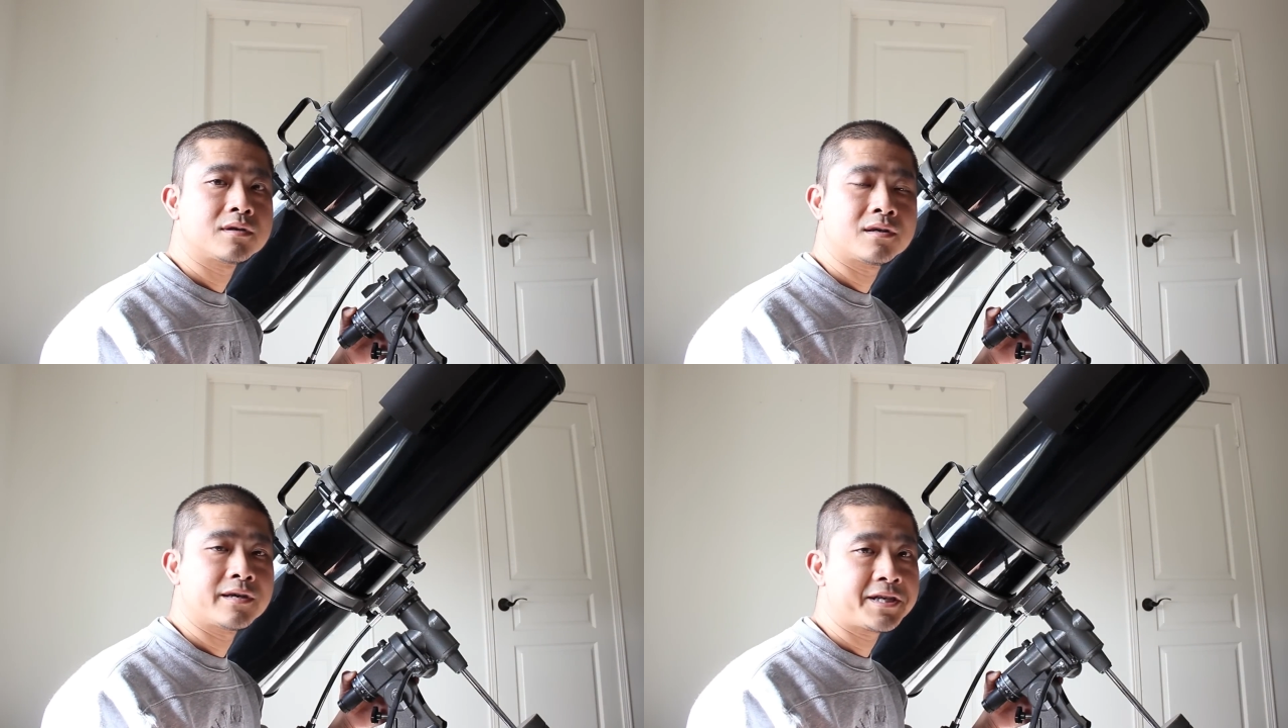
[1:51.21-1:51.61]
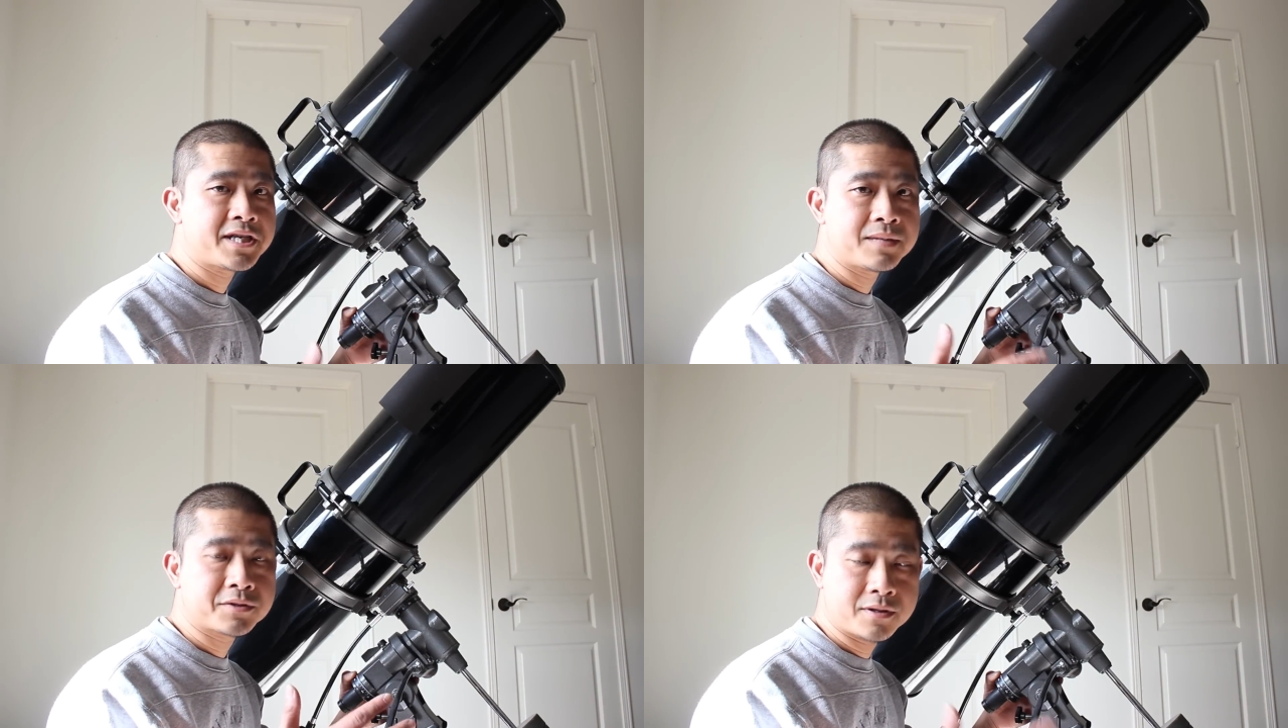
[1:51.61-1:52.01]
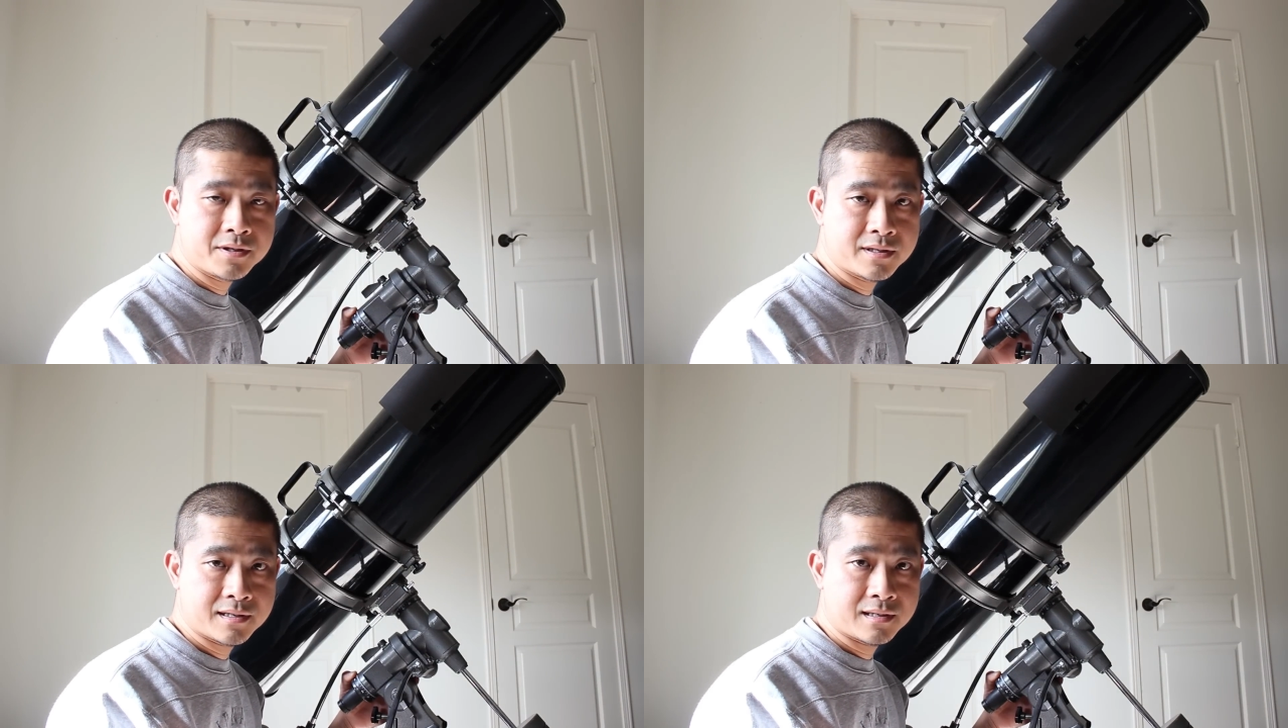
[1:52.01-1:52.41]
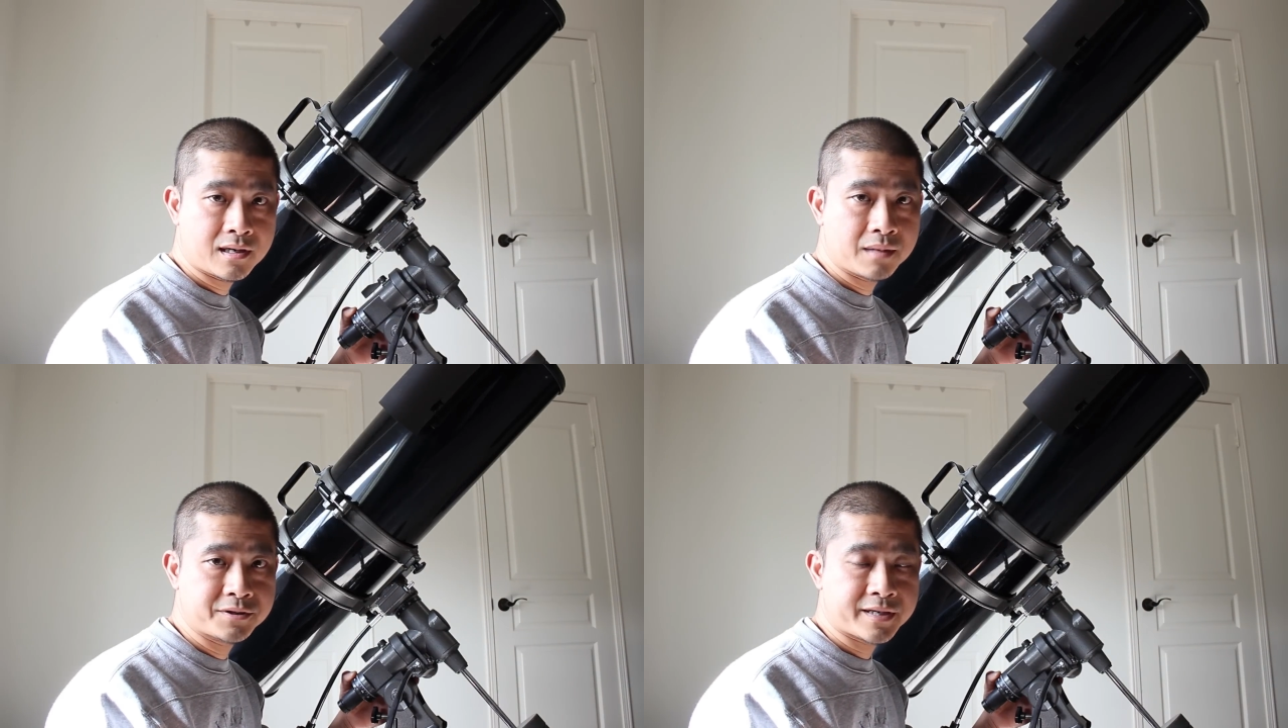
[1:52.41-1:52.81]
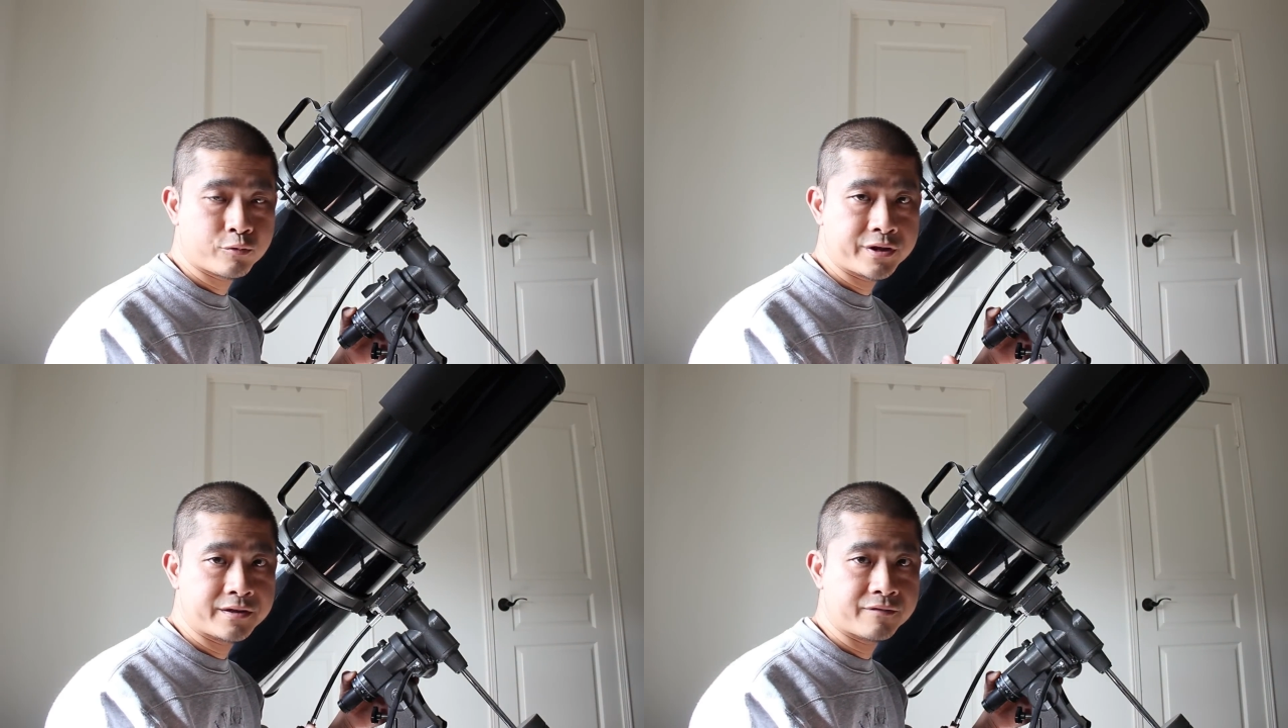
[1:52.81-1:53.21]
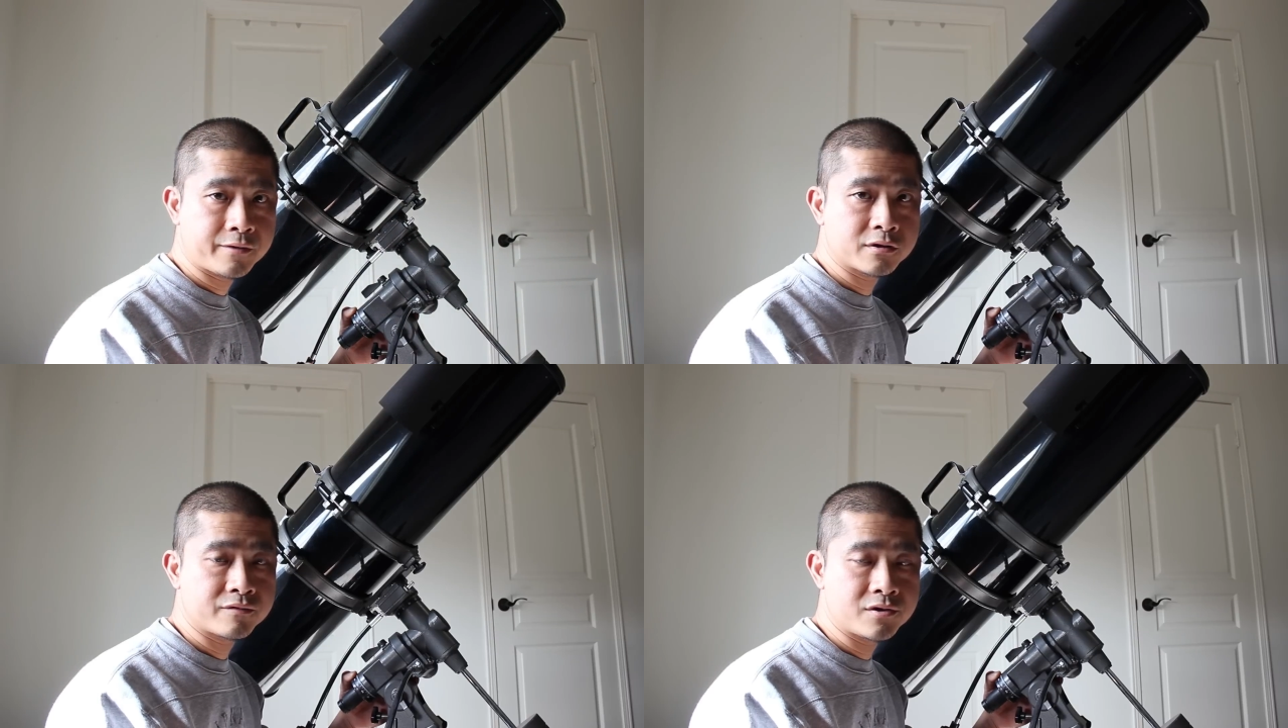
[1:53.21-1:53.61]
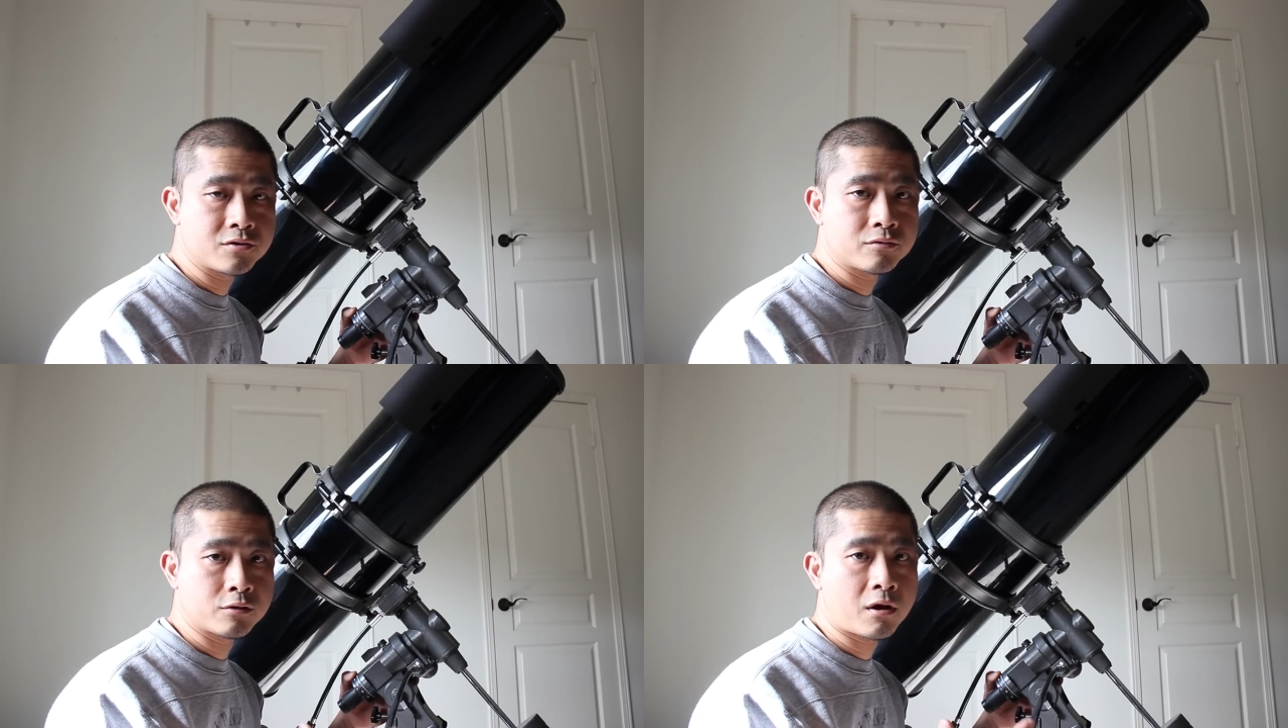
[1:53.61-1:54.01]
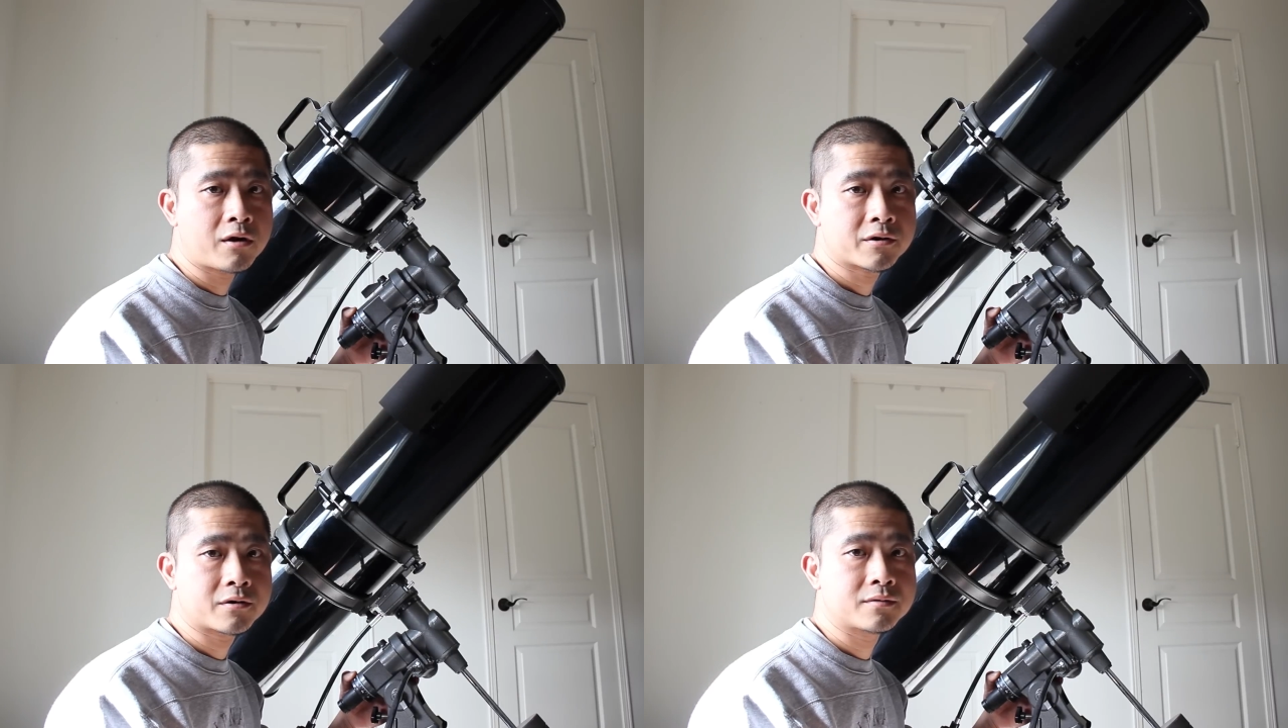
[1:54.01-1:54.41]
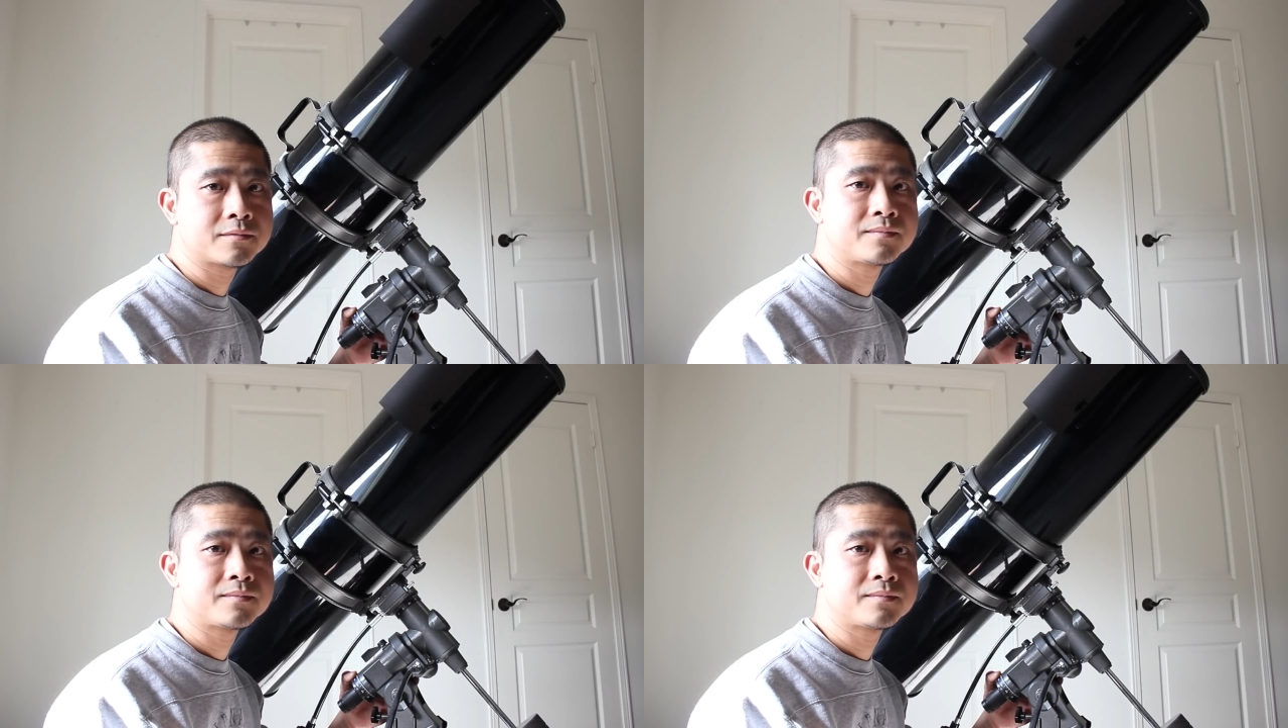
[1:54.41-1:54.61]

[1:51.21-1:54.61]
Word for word: Uh, it keeps the uh, object within the field of view longer,